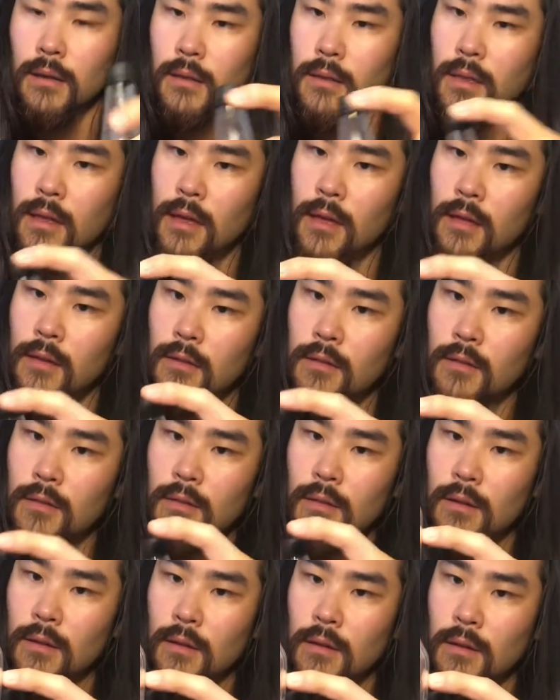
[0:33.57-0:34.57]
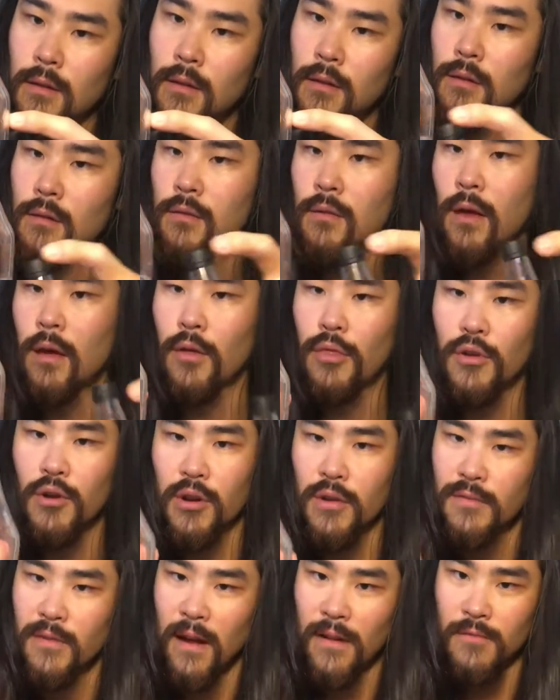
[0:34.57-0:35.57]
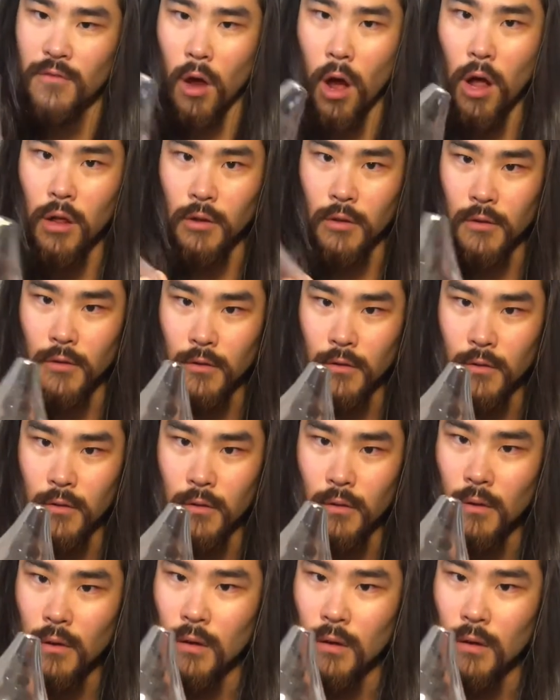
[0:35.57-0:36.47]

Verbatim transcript: This is like $35.